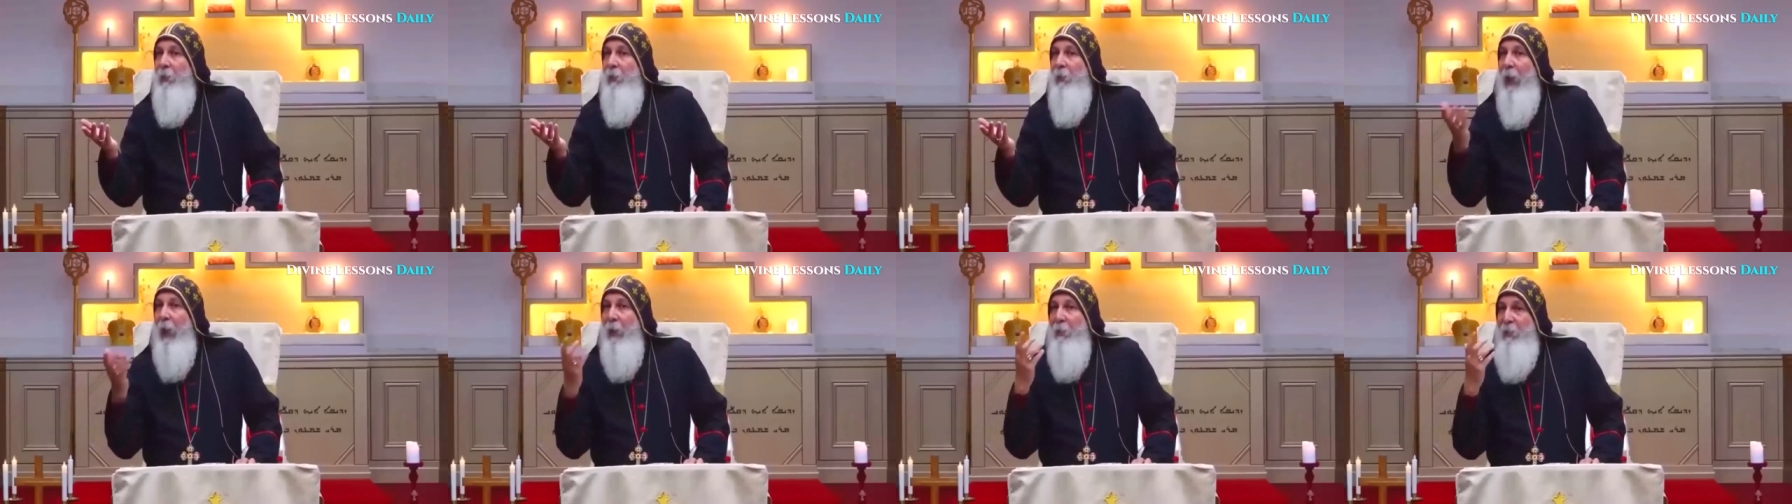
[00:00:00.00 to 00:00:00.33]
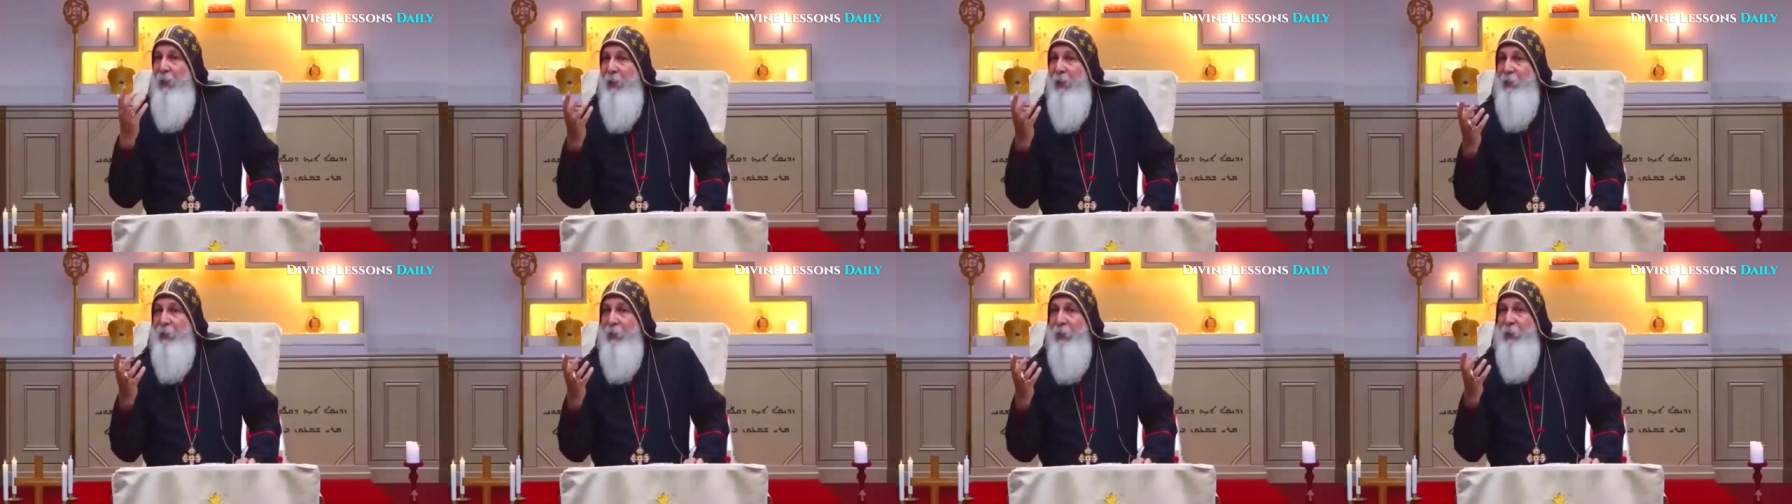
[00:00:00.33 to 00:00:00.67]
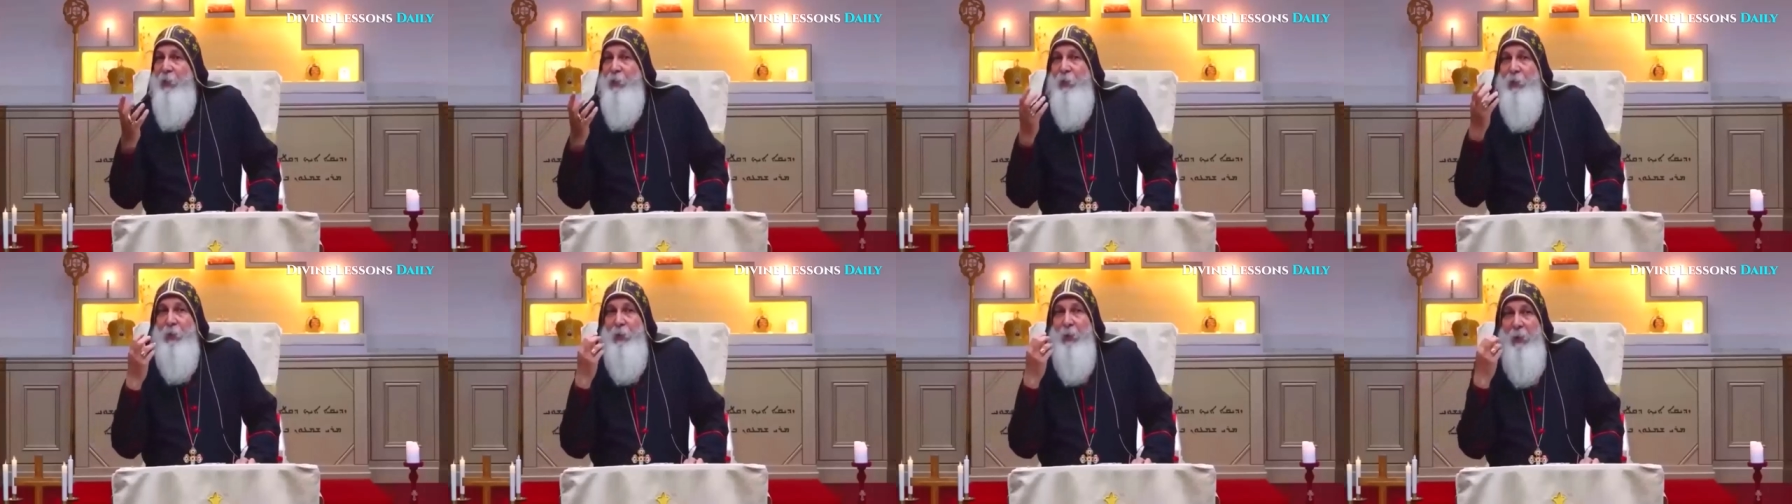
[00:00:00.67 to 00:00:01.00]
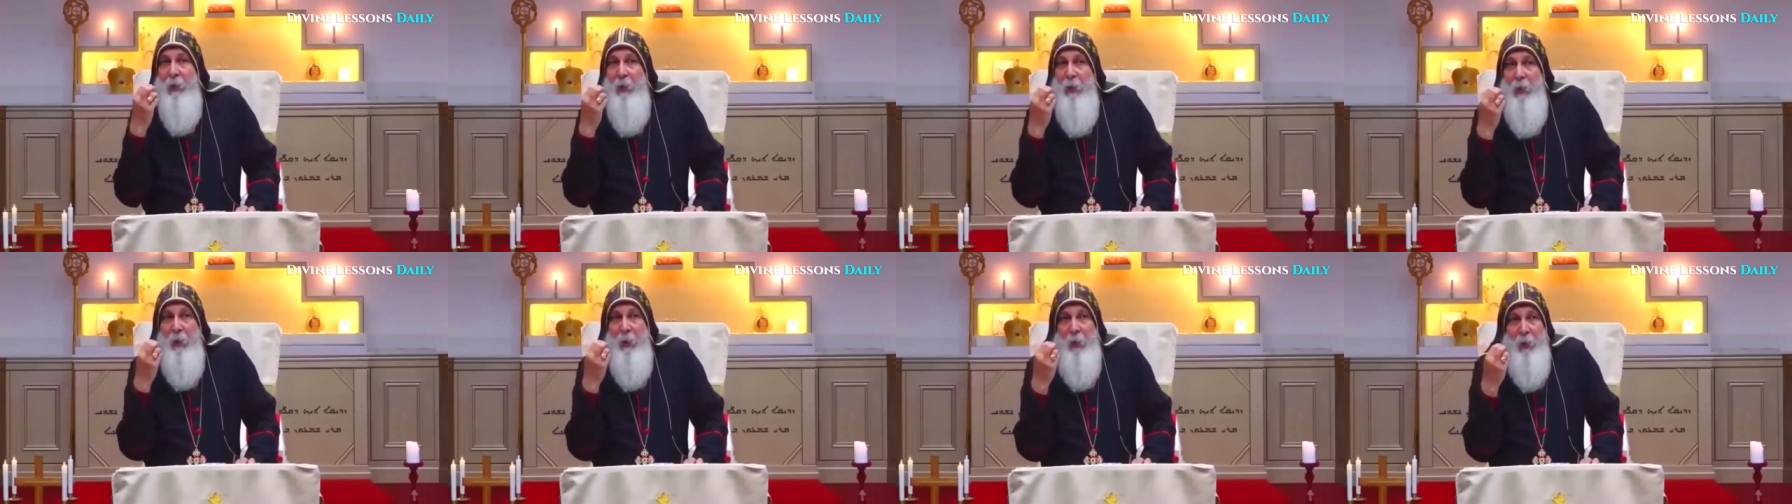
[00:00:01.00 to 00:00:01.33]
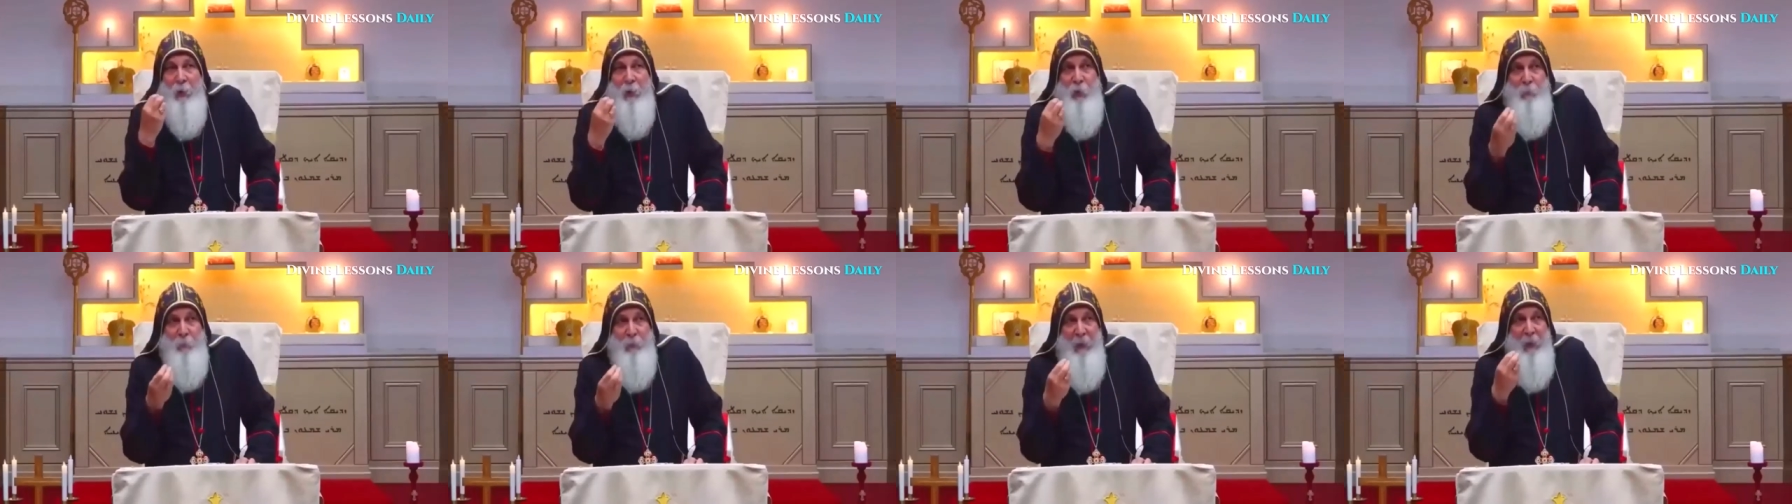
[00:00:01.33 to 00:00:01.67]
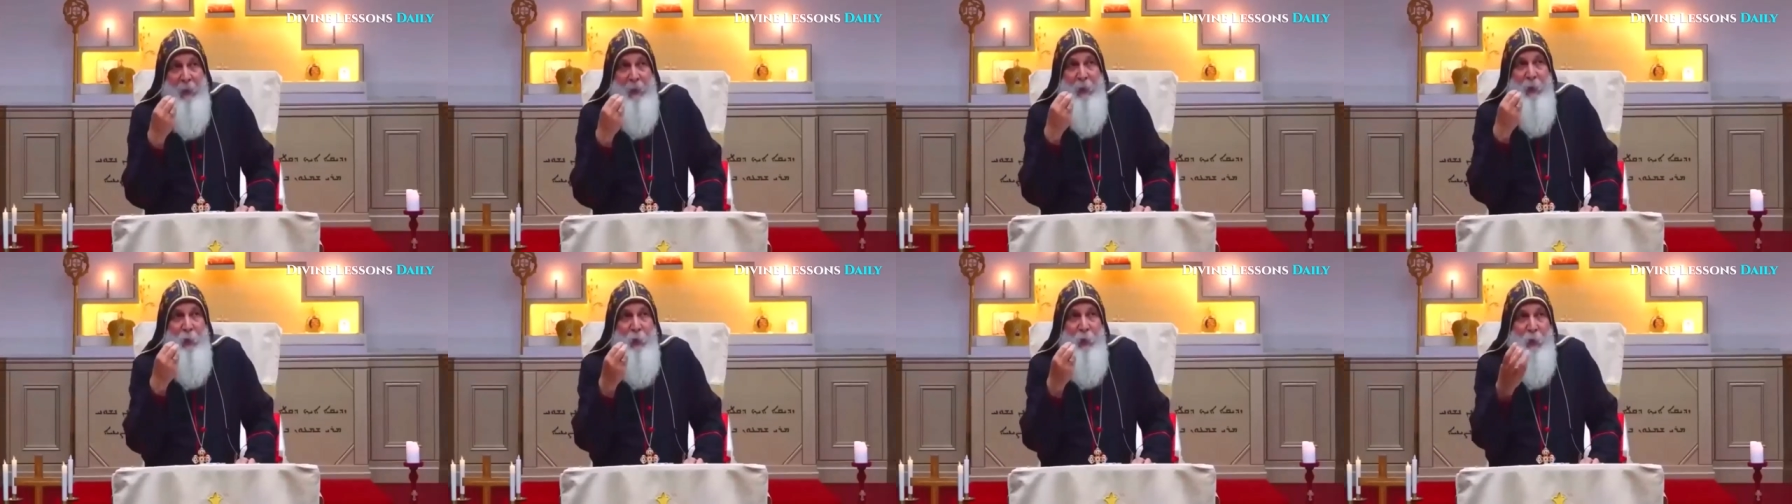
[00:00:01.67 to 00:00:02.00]
Now, this is
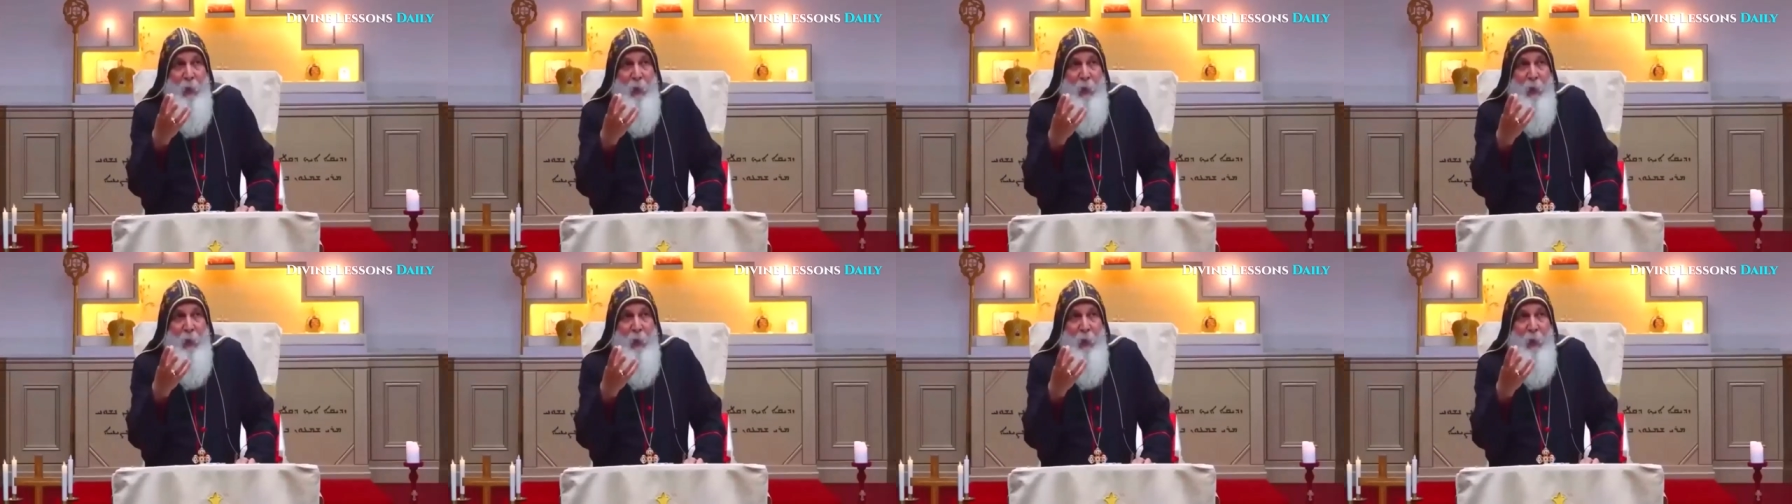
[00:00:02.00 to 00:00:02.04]
speaking